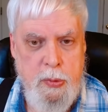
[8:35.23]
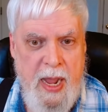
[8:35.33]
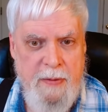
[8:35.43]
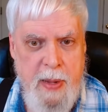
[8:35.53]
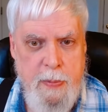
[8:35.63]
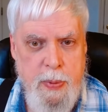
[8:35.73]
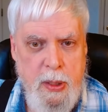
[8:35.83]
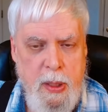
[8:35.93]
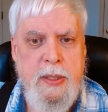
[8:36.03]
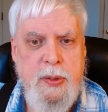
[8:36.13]
graph paper
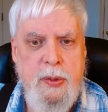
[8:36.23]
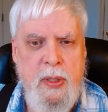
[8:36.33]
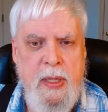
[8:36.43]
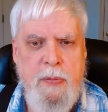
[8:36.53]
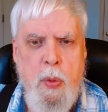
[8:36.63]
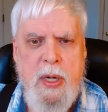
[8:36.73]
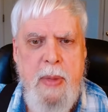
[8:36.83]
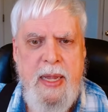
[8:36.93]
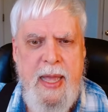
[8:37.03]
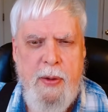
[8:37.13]
is if you want to
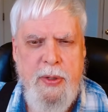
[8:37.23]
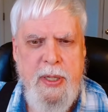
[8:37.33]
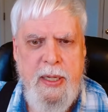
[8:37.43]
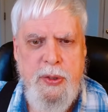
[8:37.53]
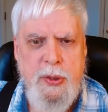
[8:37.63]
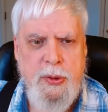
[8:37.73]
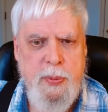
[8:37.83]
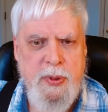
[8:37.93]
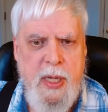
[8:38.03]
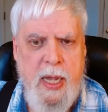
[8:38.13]
make calculations
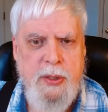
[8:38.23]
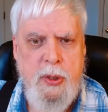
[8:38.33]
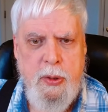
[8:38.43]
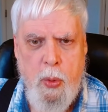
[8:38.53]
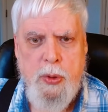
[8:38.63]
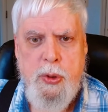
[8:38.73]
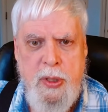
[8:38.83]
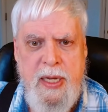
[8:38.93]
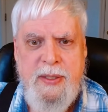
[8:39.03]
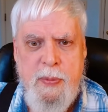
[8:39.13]
precise, of course, you
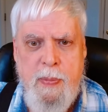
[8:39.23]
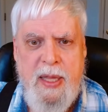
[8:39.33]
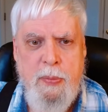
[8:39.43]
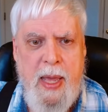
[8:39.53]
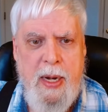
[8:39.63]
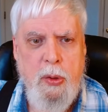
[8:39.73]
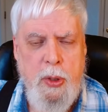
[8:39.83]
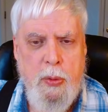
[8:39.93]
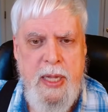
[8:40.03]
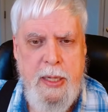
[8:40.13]
need some mathematical
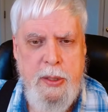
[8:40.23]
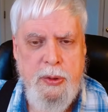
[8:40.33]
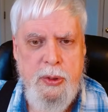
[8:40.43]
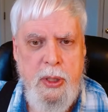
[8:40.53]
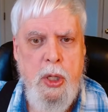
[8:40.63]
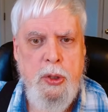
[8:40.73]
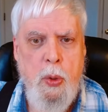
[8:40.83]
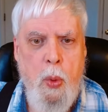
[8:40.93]
notations. So